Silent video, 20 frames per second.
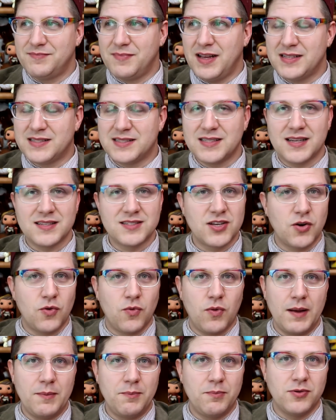it doesn't
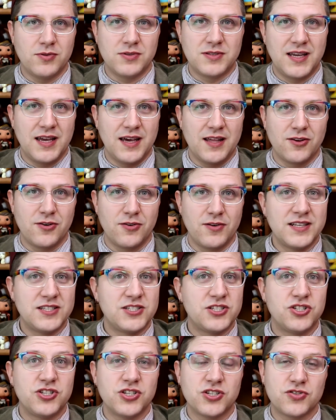quite pull together.
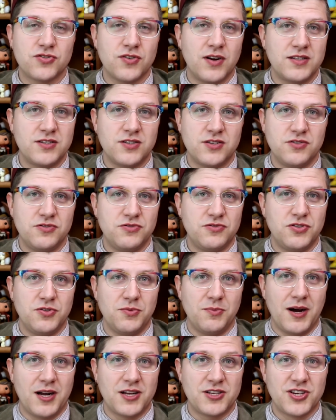It's just trying to do
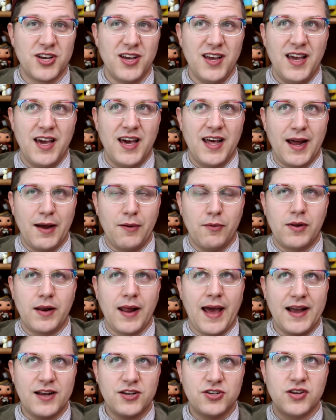too much. And I would
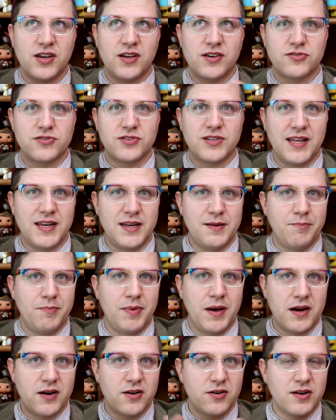actually understand it
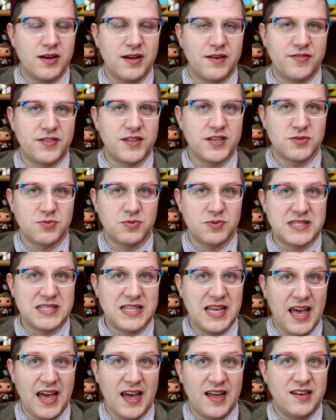better if this was
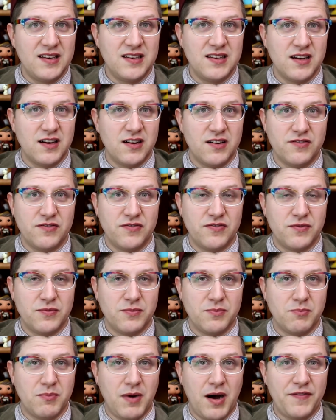the end of
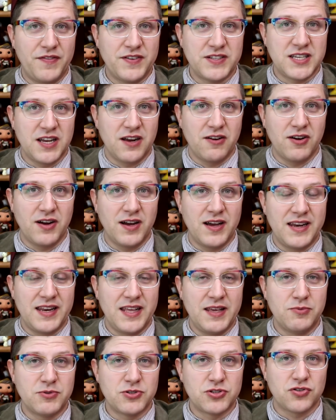Moffat's era and
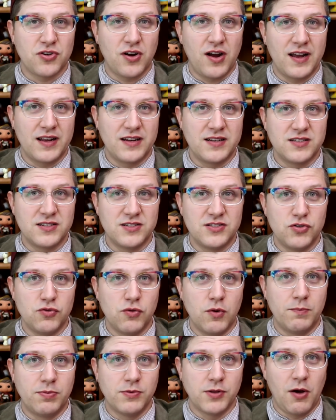he was trying to
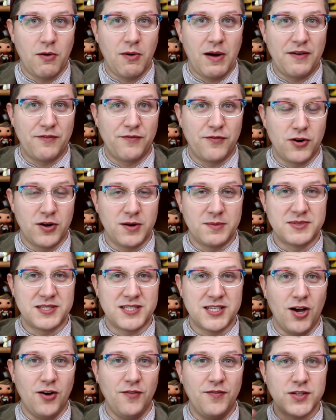do a blowout for
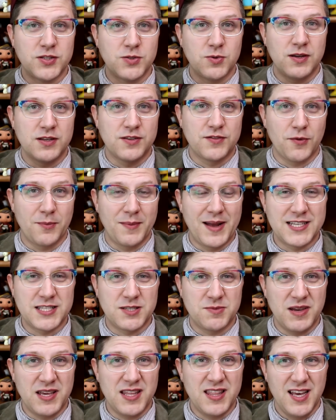himself as well as for Matt
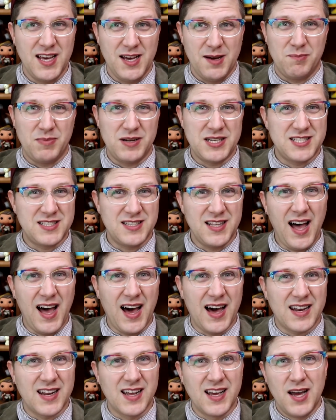Smith, but it's
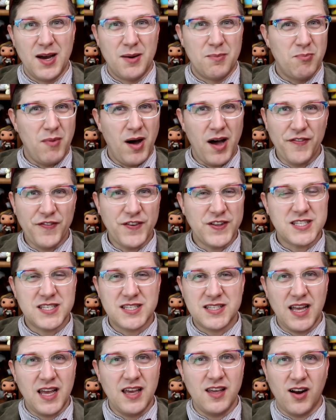not. Moffat
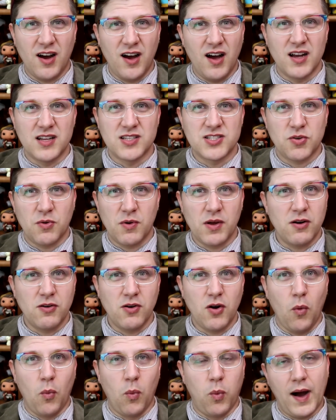stayed on, so I don't
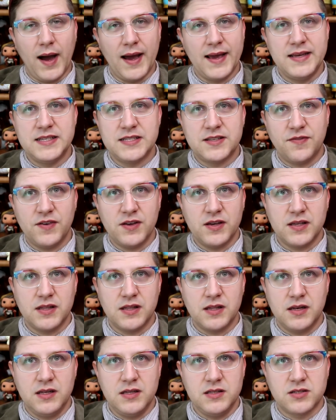know why he's feeling
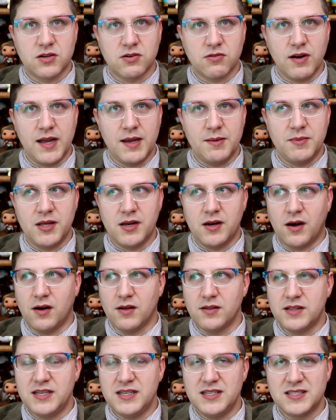the need to cram in
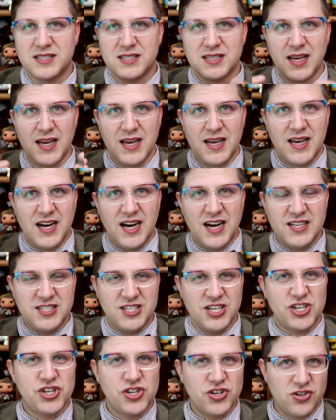all these
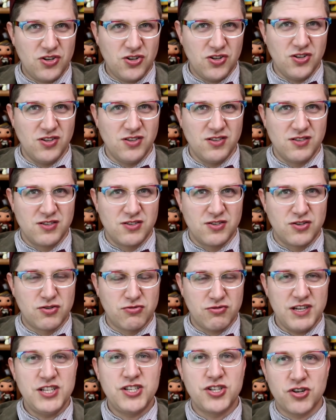additional
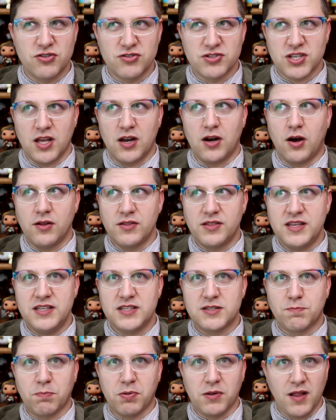creatures and all
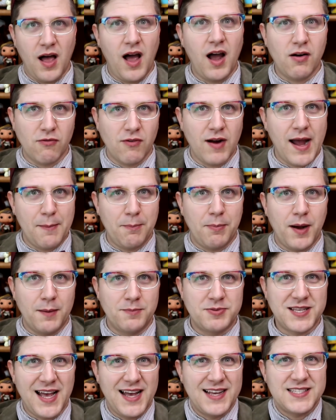these plot
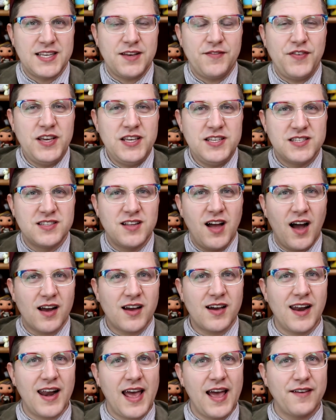wrap-ups as if he's
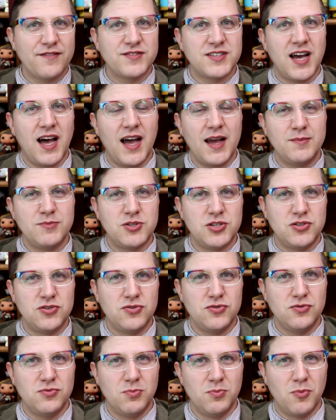not going to have time to
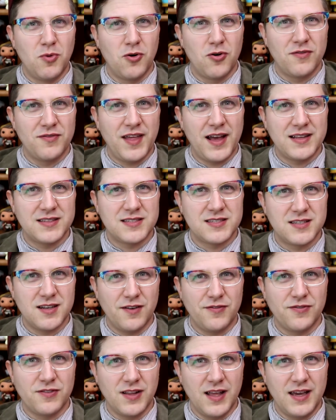do more of that
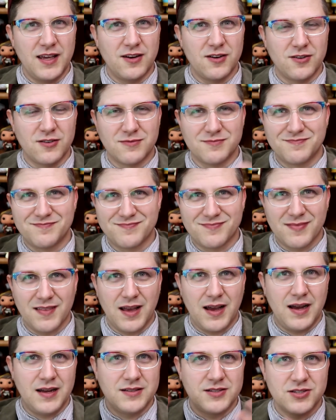stuff later.
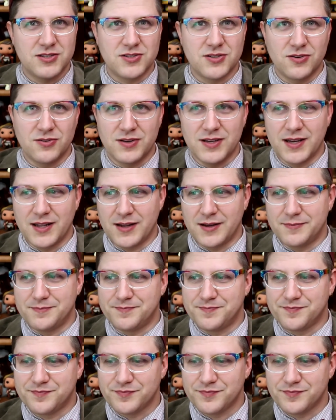I just don't get it.